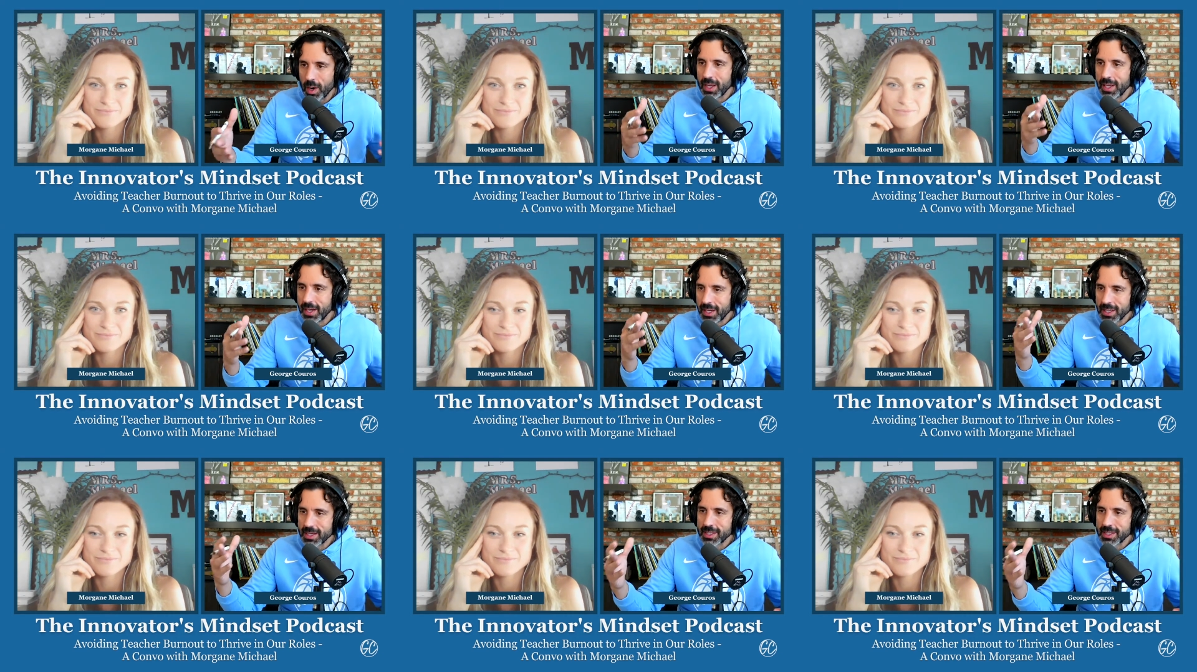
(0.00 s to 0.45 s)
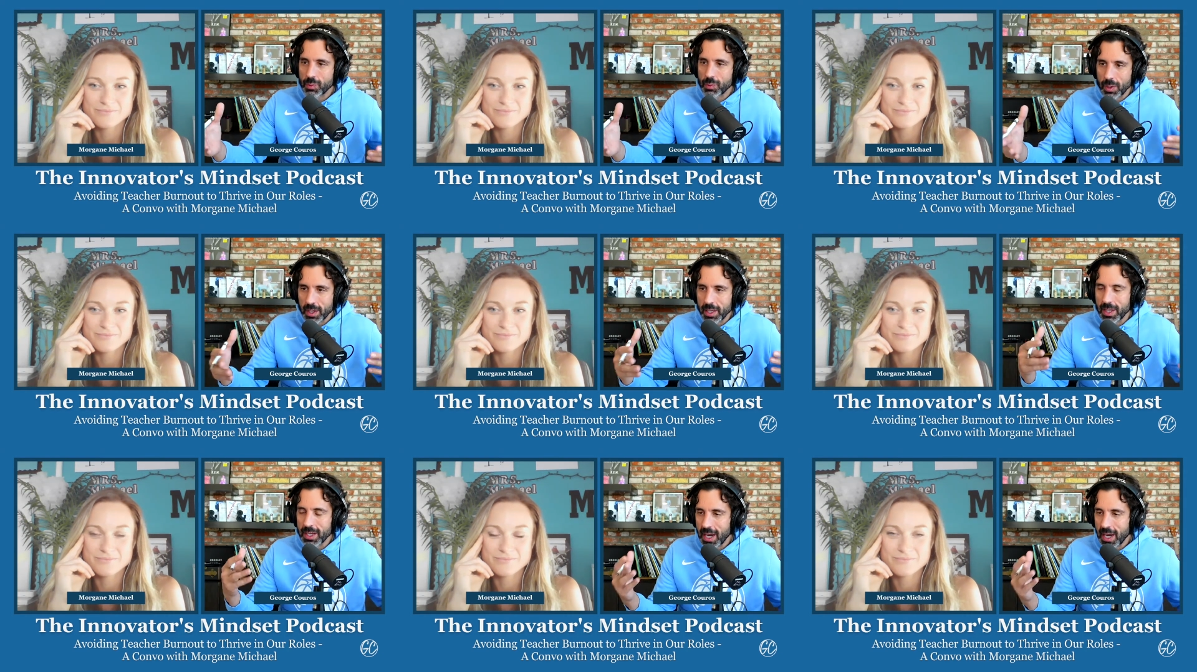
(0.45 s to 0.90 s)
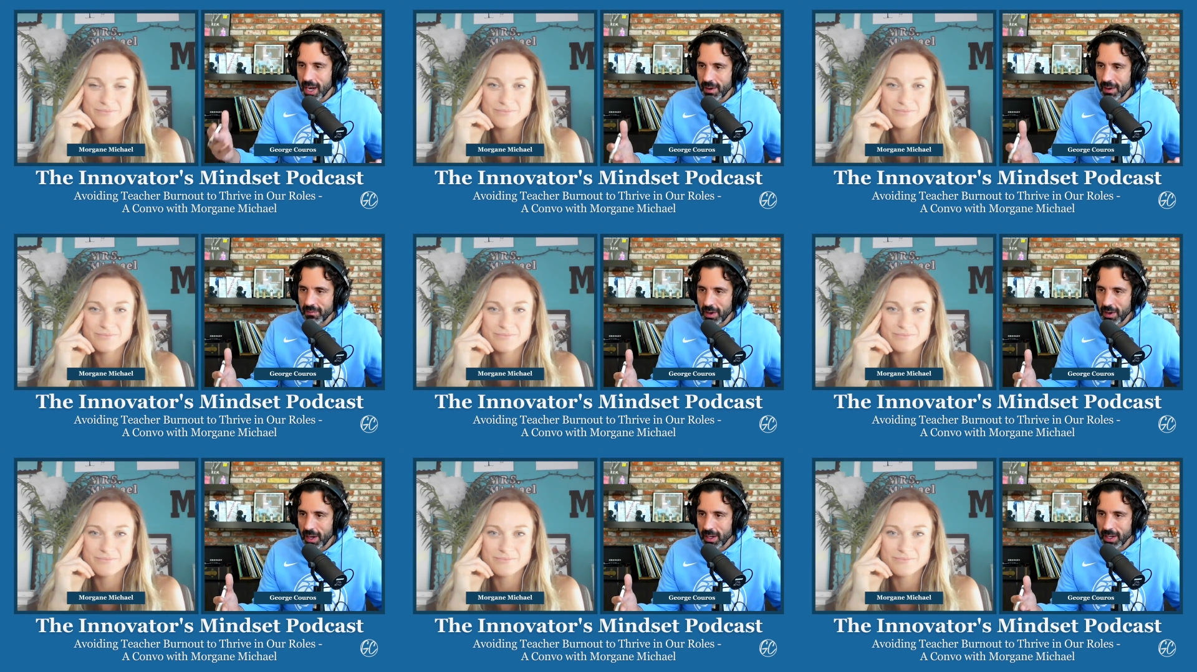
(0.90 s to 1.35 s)
Speaker 1: it is really kind
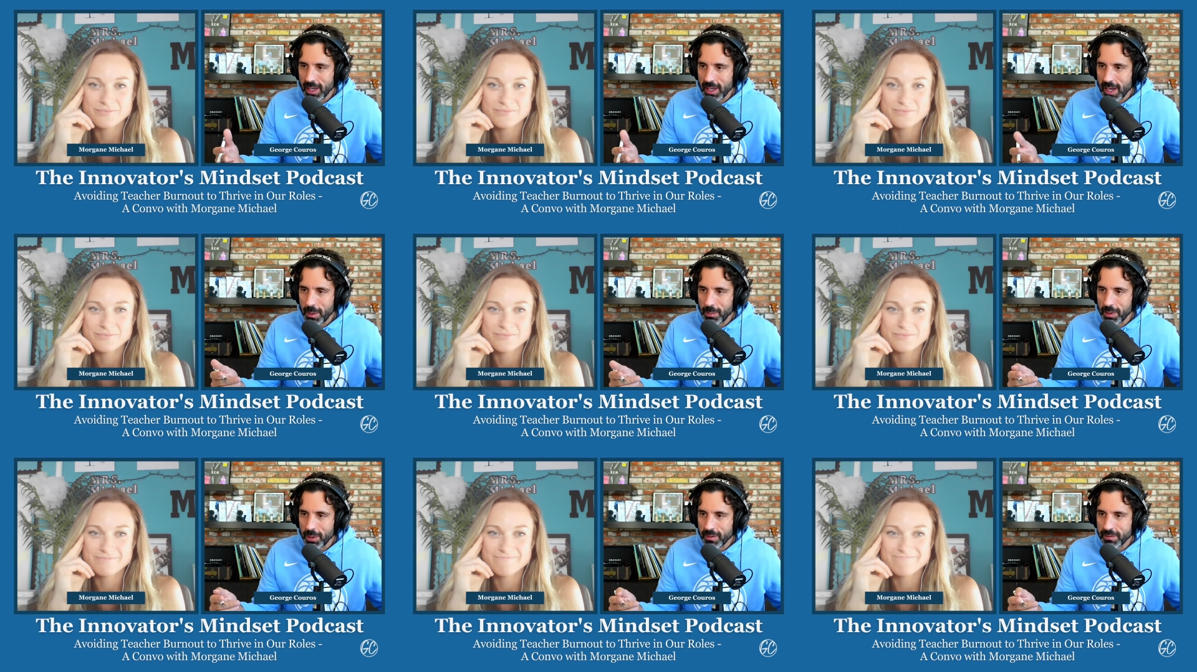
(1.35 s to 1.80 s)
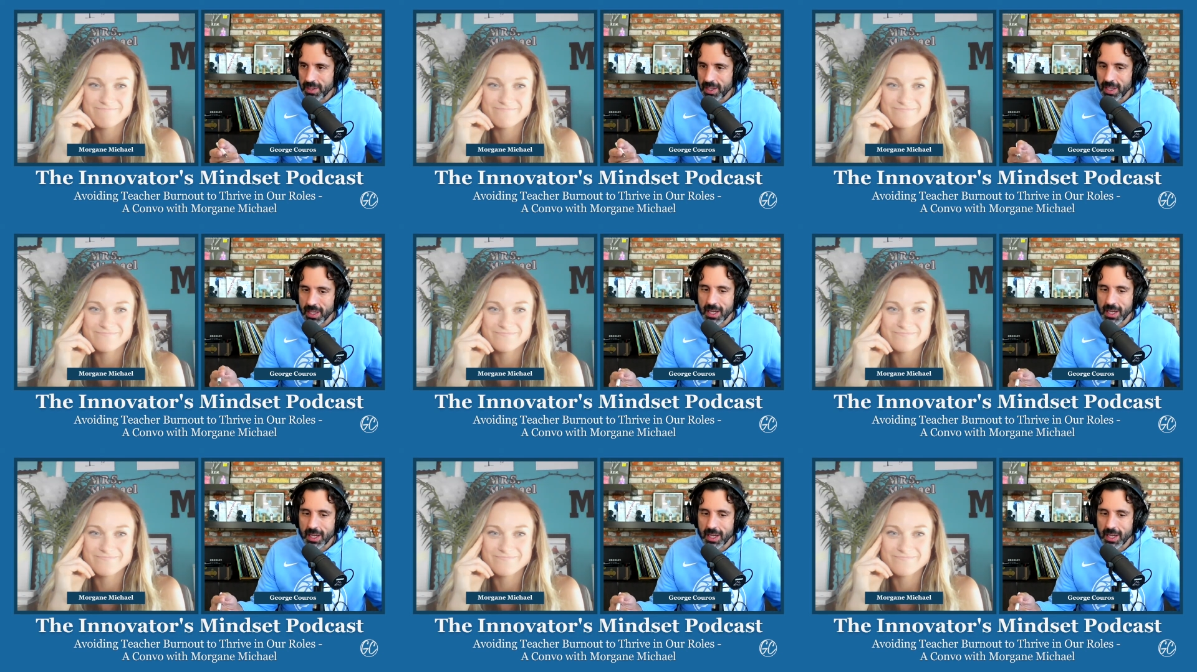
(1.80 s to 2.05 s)
of like uplifting.